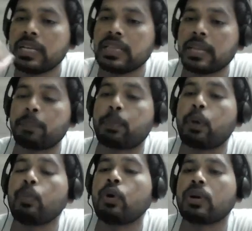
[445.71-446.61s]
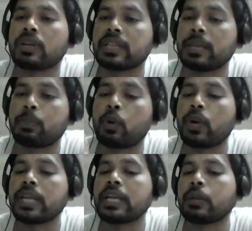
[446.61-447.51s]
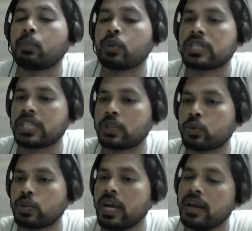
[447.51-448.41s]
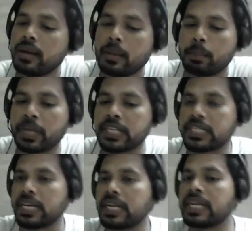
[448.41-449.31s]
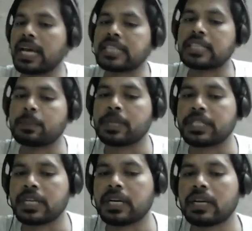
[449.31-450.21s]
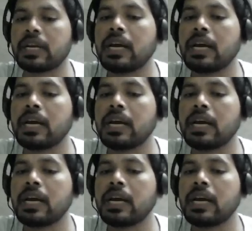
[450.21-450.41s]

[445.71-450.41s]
They provide the immune strength to the patient, cancer patient.